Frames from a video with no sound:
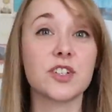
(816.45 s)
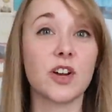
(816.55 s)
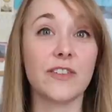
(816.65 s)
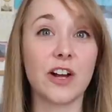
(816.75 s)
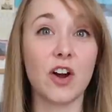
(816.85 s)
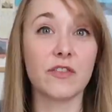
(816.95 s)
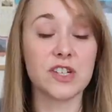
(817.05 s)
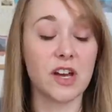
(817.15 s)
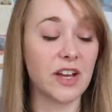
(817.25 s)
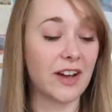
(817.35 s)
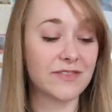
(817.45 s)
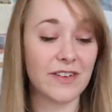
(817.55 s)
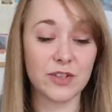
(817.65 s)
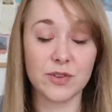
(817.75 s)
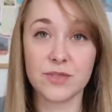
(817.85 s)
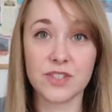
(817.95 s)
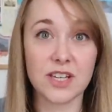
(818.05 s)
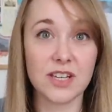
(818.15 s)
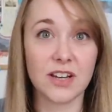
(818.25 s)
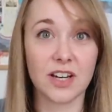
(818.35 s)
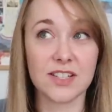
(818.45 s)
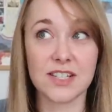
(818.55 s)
you know, if I can't return it, I've never used the kind